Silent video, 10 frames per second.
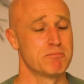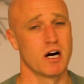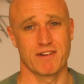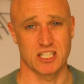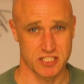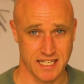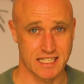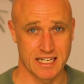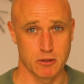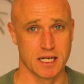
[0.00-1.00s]
It might have actually
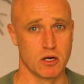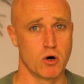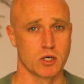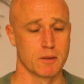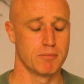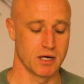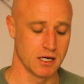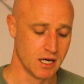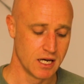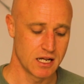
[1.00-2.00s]
taken a little bit longer,
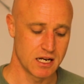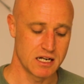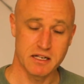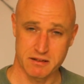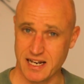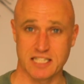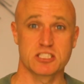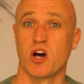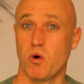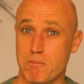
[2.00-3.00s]
but let's
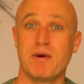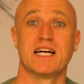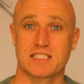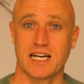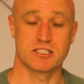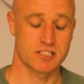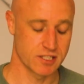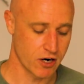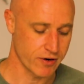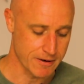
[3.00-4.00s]
go on best case
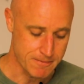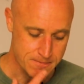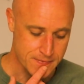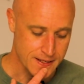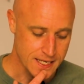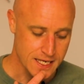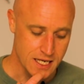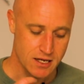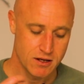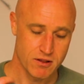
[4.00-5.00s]
scenario.
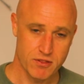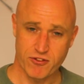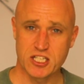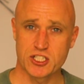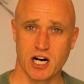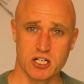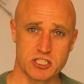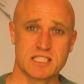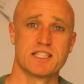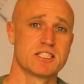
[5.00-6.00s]
Three
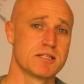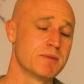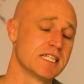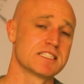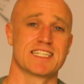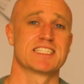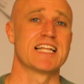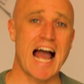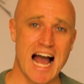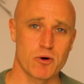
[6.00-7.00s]
charges, 30 minutes, that's
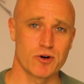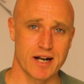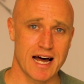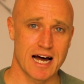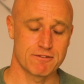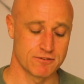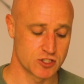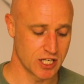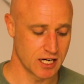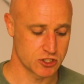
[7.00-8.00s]
an hour and a half of
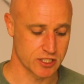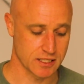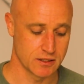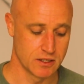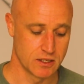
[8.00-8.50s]
charging.